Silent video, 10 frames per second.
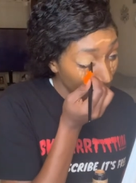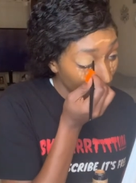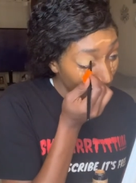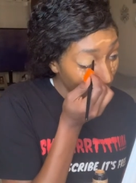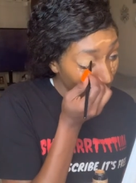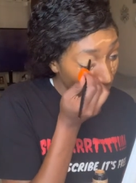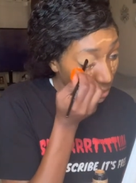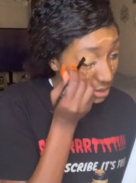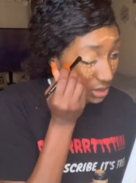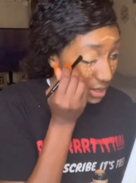y'all are
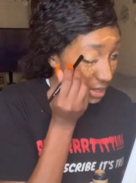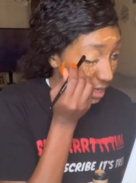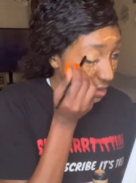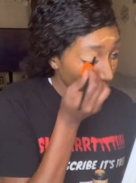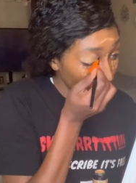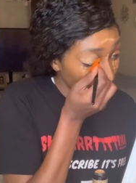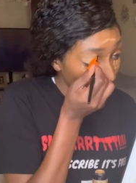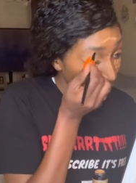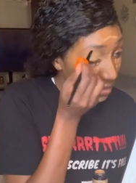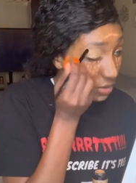going to get a
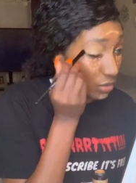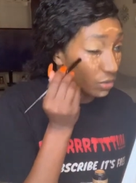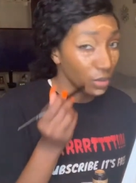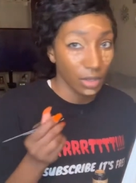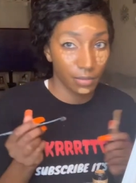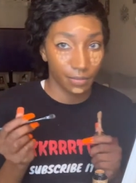review